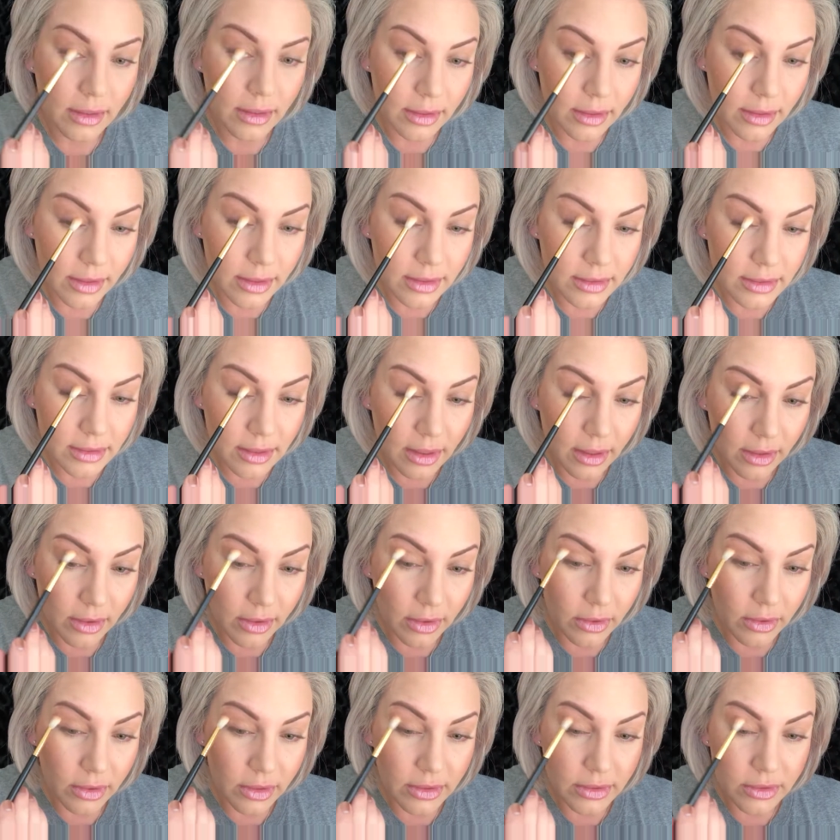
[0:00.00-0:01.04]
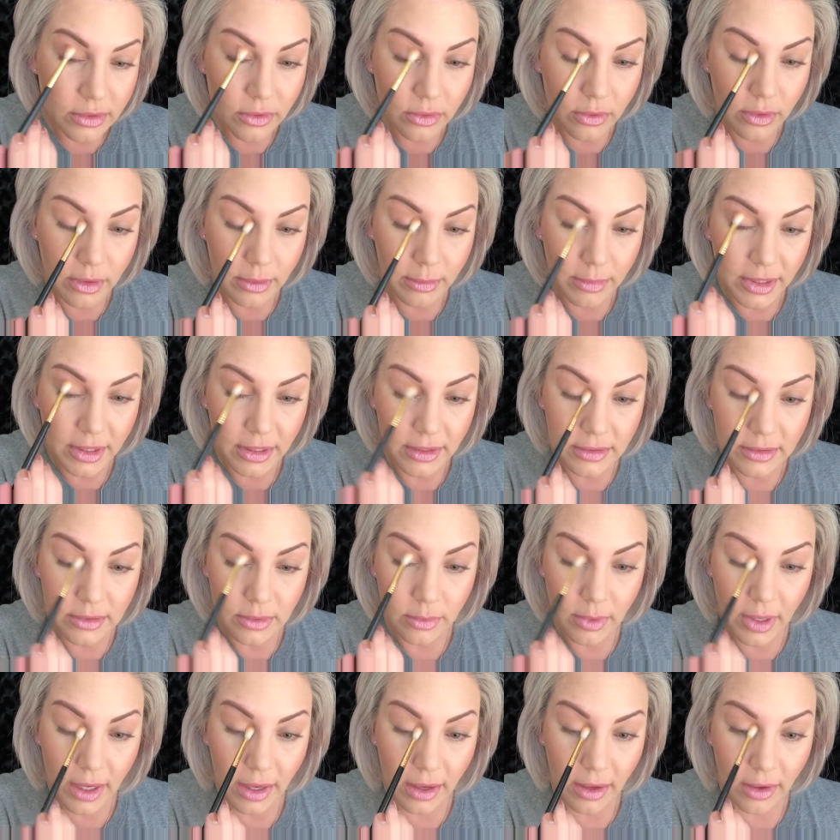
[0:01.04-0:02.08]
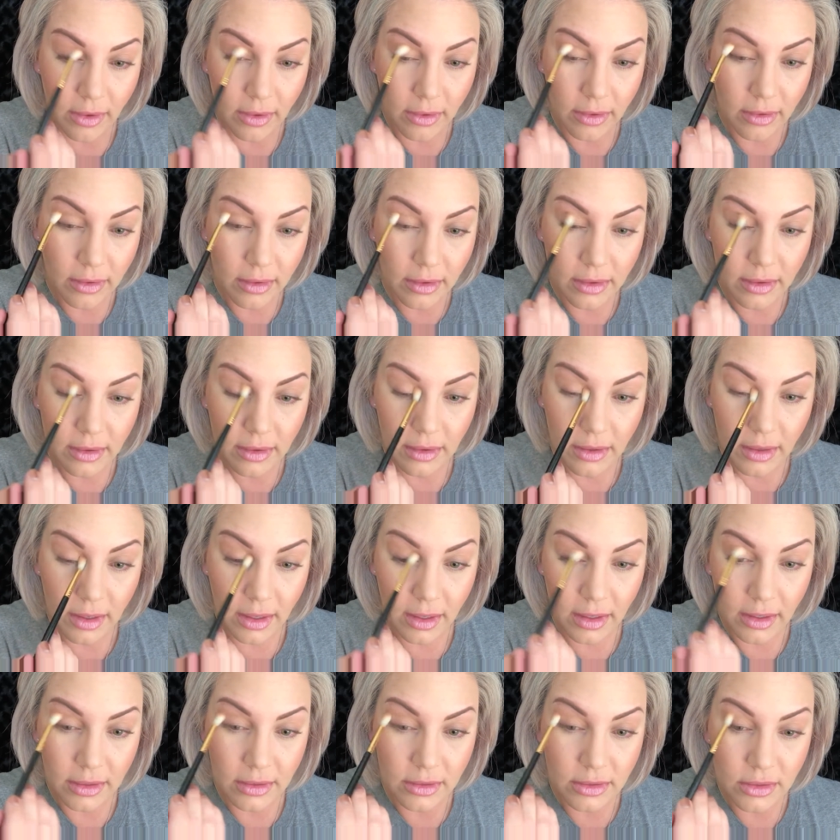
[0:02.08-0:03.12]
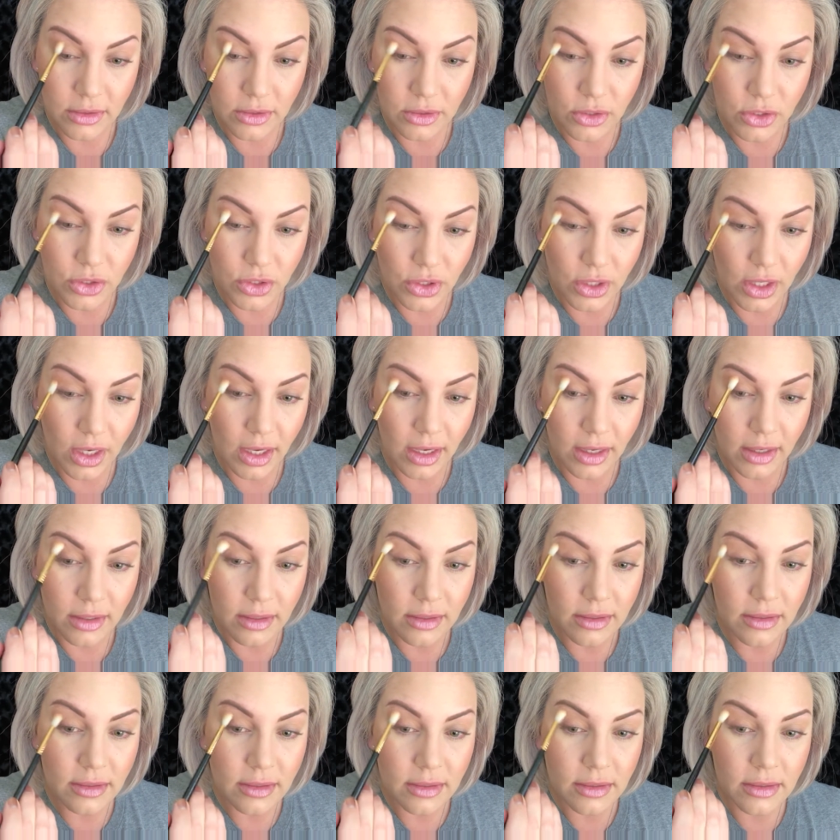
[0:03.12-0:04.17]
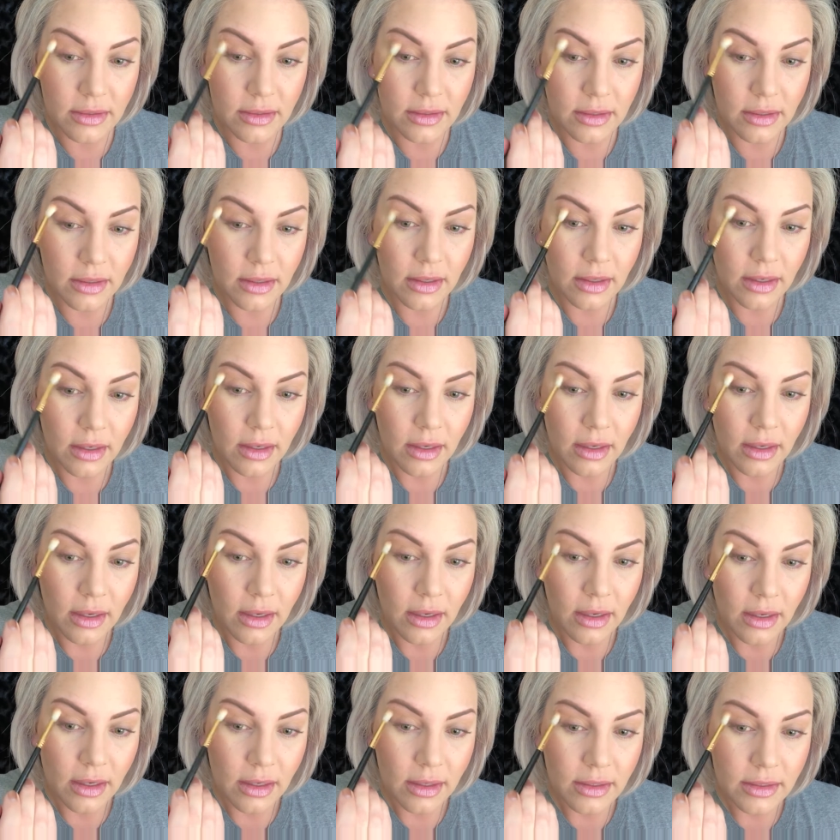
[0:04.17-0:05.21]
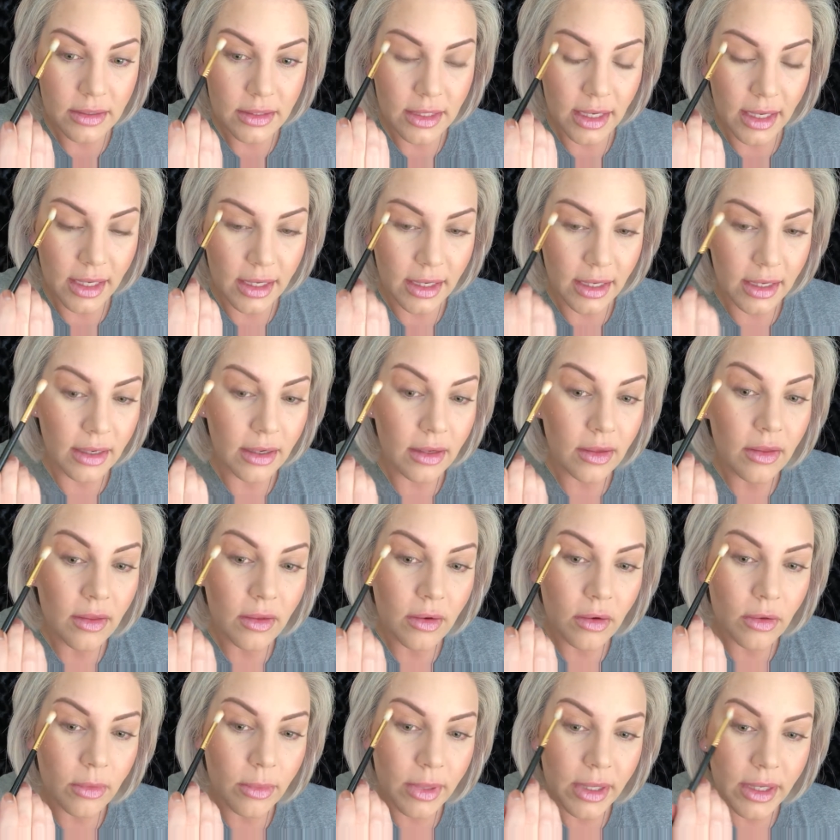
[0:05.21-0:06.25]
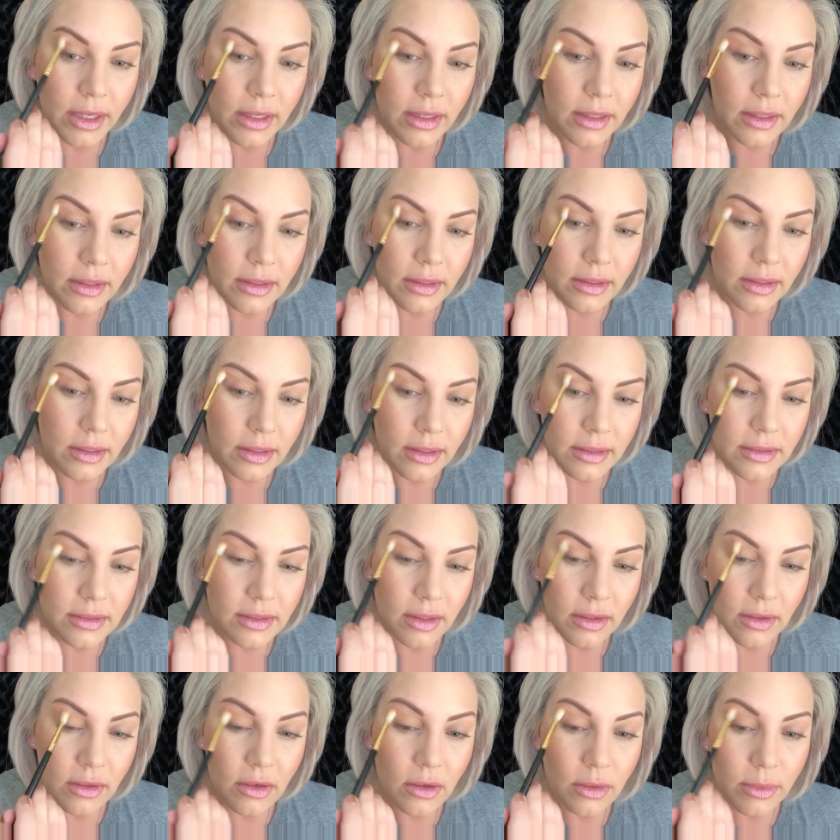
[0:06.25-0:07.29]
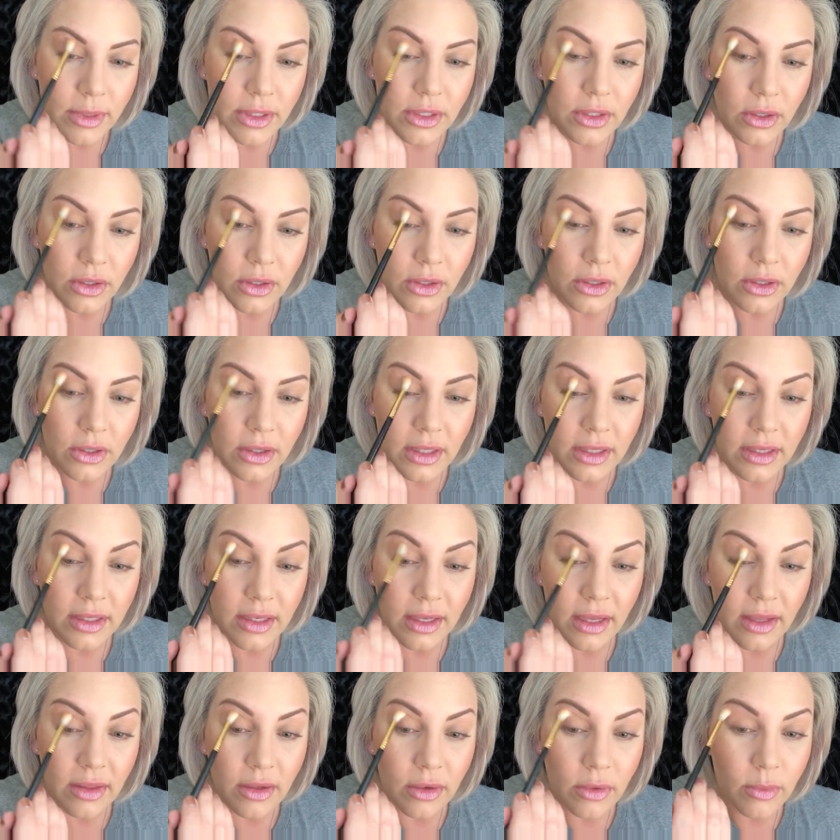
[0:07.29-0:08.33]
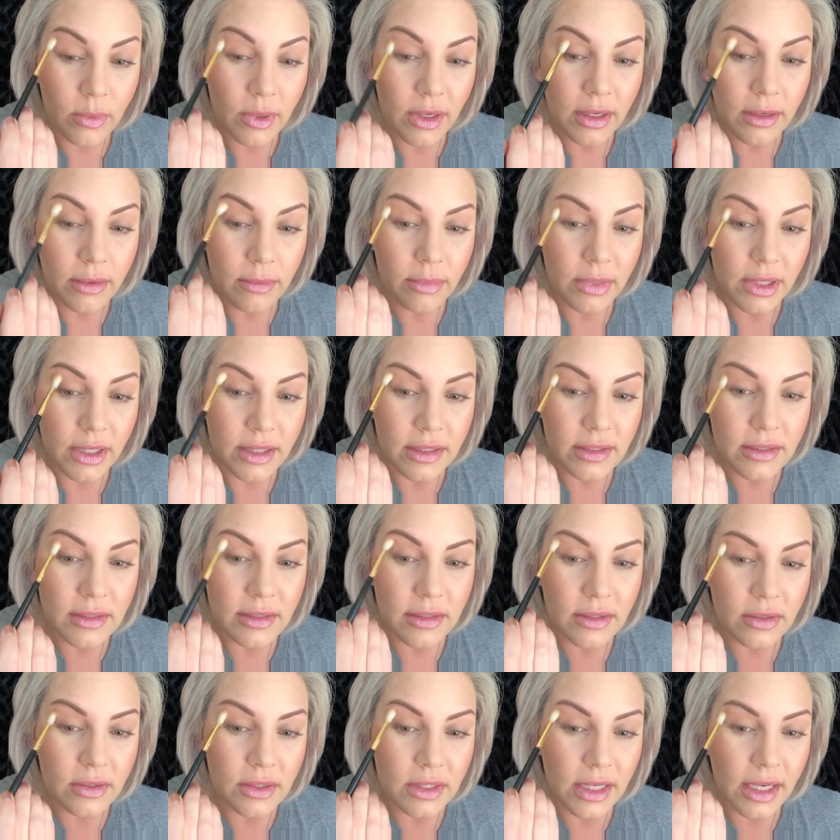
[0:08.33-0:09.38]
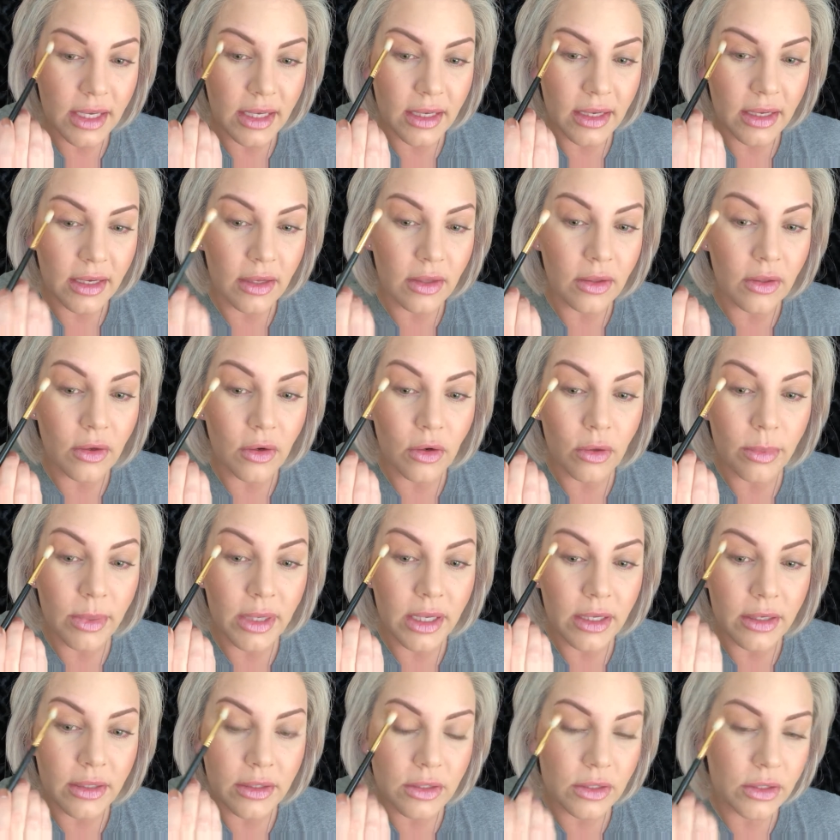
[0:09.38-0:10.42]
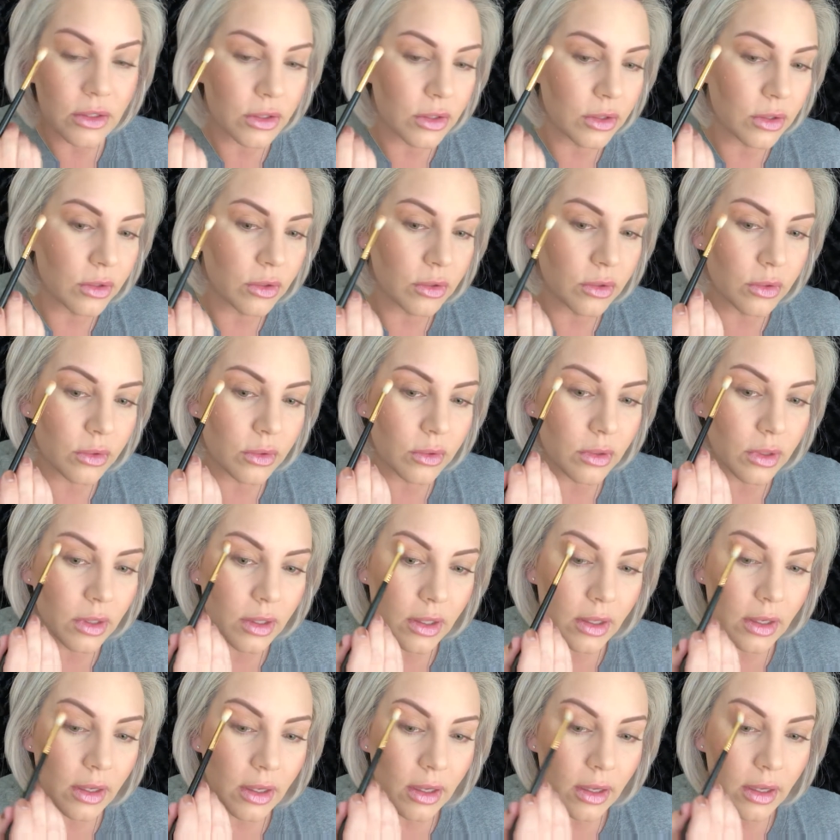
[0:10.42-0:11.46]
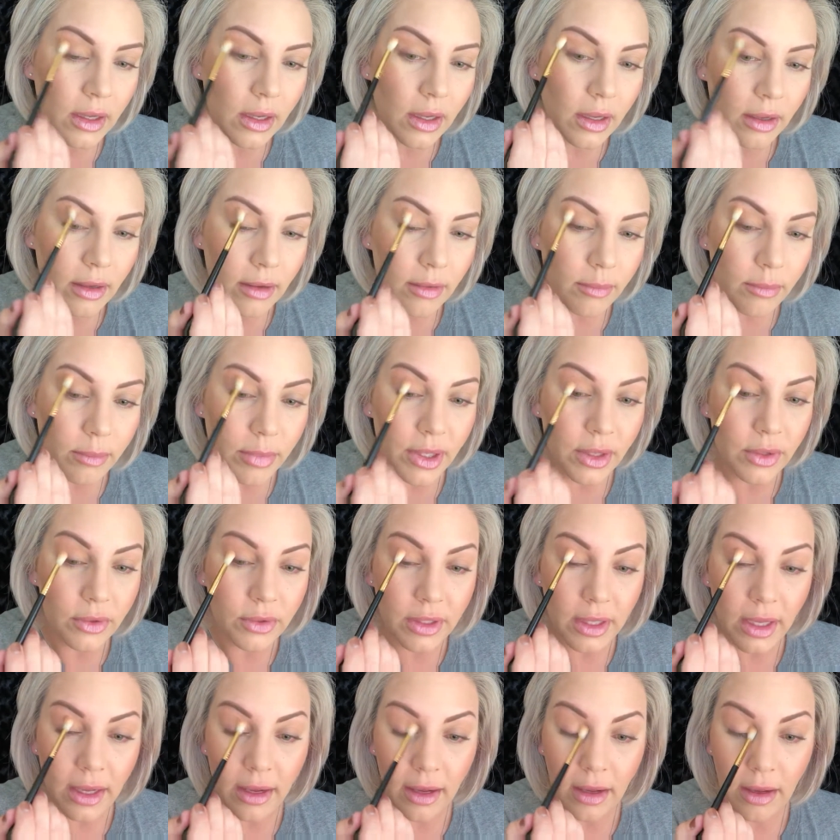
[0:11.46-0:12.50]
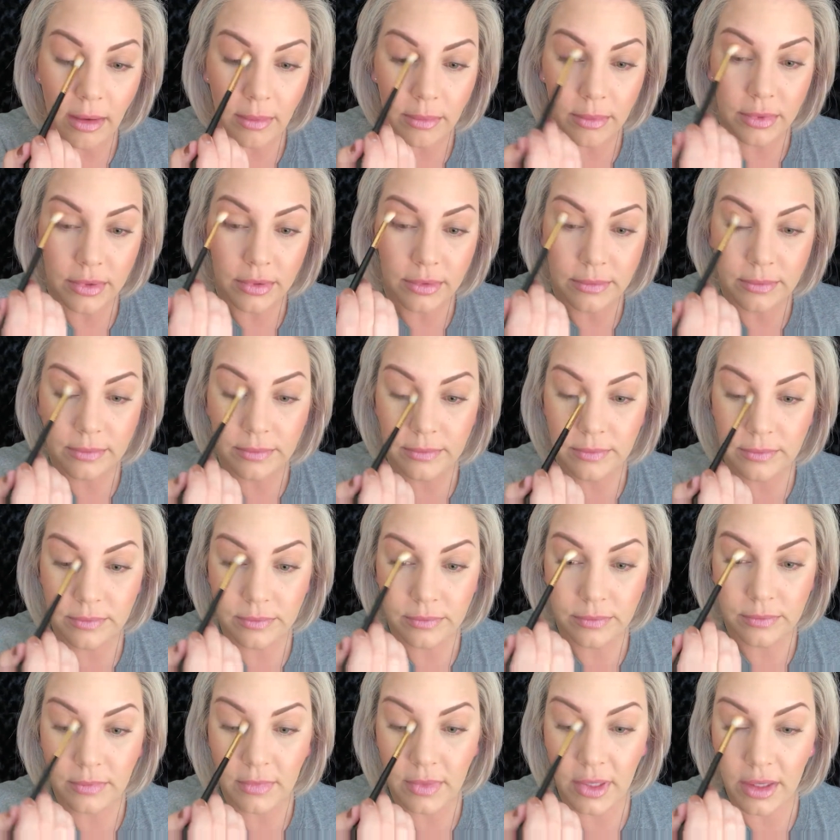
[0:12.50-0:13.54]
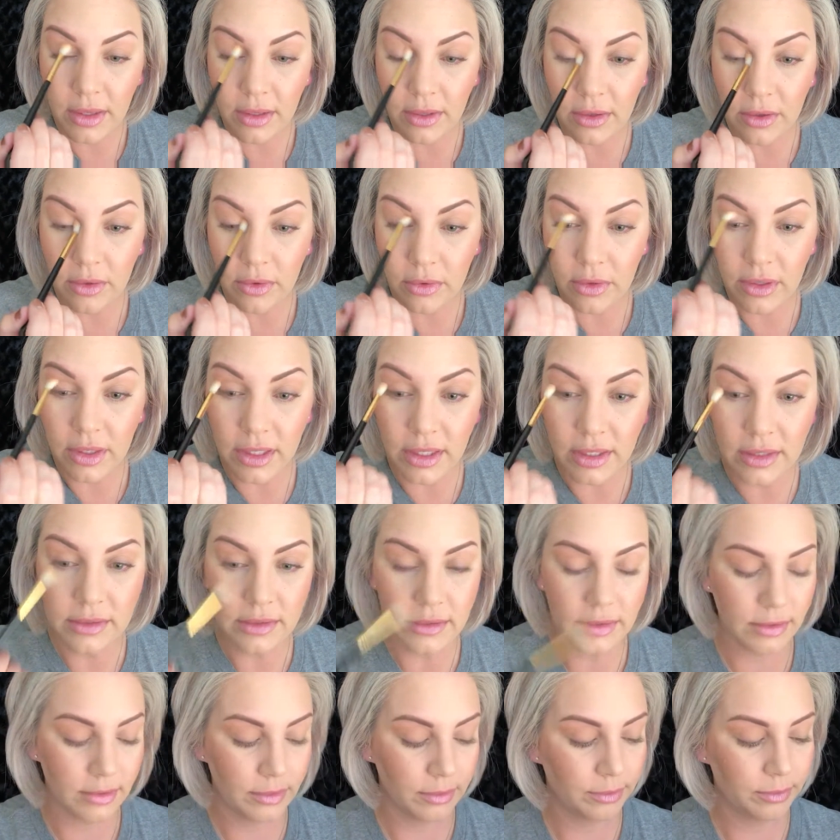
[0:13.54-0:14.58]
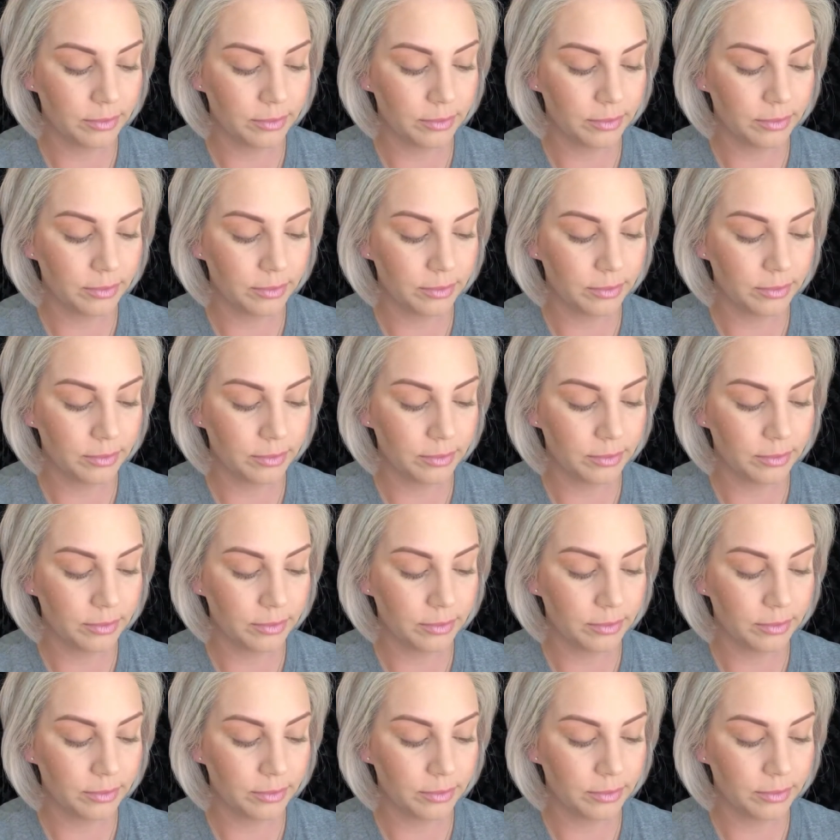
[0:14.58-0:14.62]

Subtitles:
This color is creamy as well. It's just taking a little bit, it's a little bit darker than the other one, but it's still taking a little bit to build up in the crease.